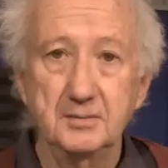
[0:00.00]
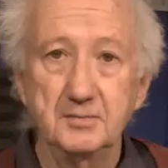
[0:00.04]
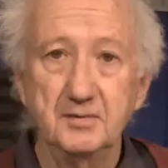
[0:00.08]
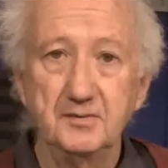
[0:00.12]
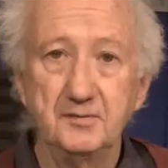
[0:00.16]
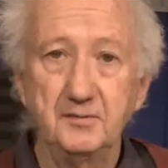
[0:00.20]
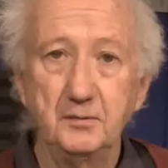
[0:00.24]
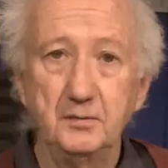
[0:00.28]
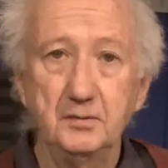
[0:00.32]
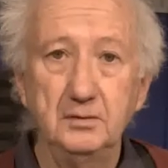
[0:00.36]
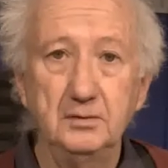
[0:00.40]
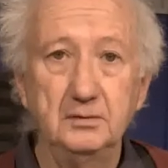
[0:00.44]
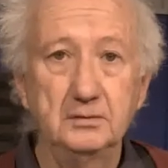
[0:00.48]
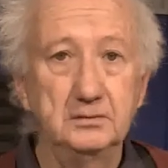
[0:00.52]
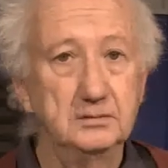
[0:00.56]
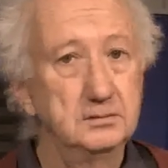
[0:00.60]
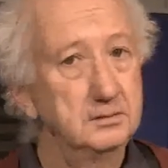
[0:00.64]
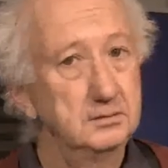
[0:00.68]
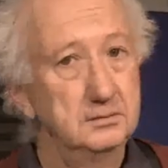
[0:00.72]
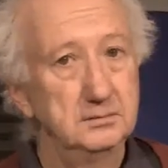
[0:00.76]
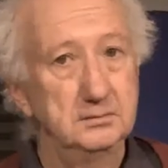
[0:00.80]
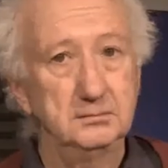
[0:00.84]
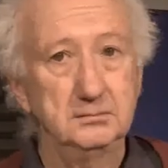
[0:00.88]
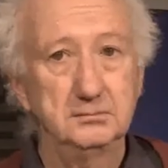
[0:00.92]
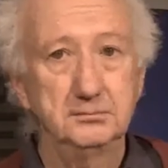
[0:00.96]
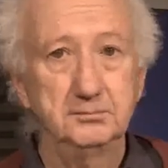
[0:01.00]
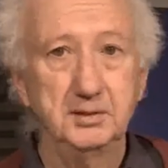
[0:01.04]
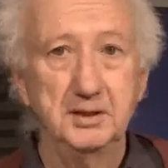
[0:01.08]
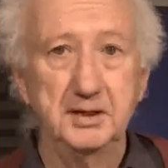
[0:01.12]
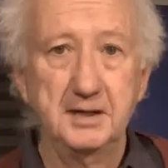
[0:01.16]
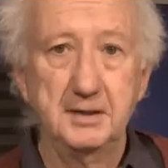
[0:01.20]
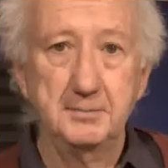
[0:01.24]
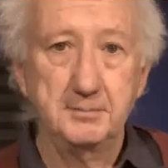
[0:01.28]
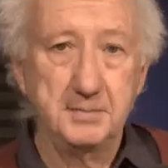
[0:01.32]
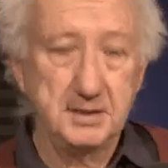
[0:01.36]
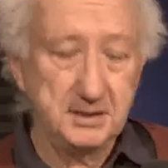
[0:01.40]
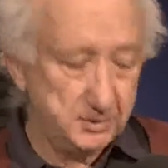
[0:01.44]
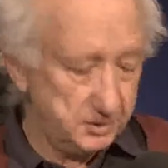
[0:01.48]
it before, but
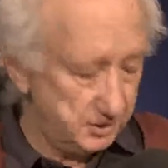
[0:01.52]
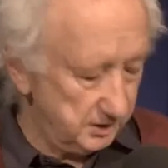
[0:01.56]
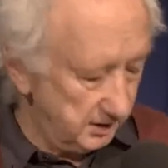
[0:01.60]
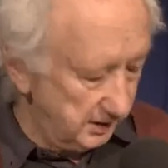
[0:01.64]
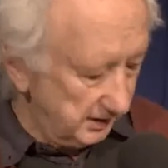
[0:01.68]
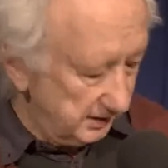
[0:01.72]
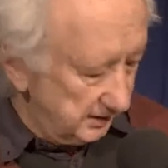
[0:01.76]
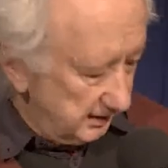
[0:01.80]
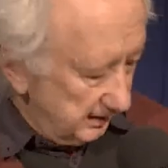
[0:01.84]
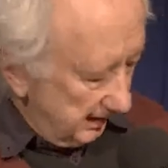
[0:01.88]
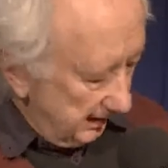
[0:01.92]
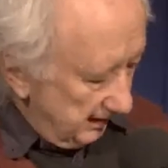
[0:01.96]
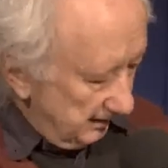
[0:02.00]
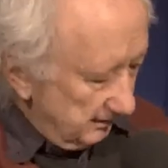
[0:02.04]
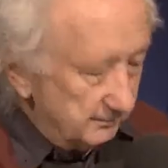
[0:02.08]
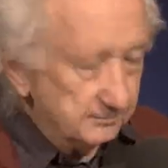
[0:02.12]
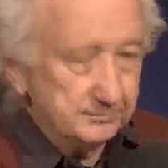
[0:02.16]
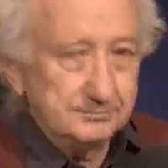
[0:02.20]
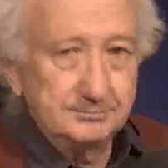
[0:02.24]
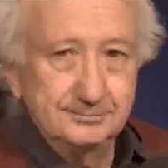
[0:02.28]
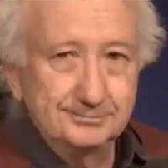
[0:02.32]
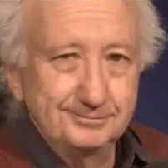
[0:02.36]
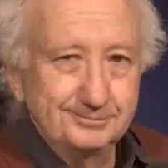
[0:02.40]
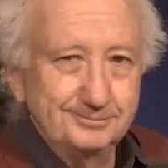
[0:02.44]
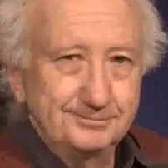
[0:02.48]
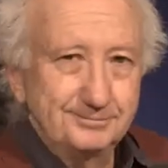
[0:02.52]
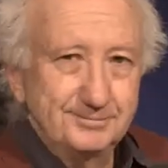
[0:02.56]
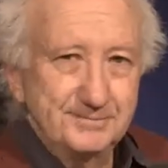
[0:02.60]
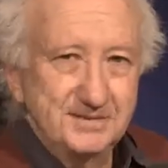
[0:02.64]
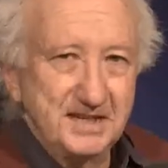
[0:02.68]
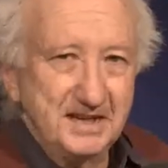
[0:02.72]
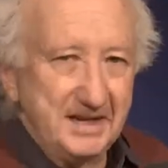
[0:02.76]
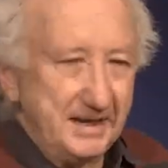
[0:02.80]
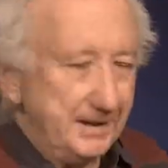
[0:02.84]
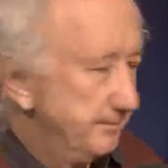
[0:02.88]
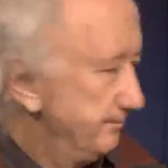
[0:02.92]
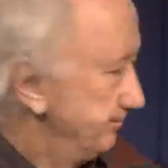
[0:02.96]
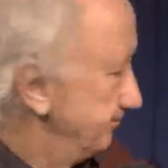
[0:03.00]
I'm mentioning it now.
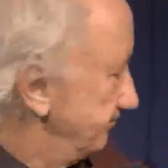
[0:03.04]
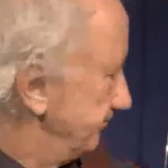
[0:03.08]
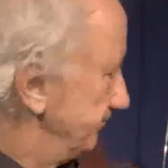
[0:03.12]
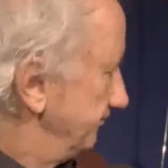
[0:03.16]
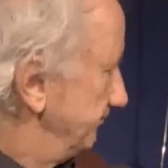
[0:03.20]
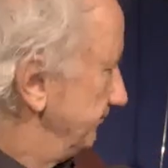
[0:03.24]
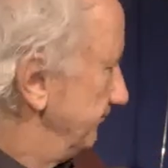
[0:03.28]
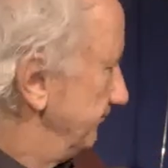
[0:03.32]
See ya.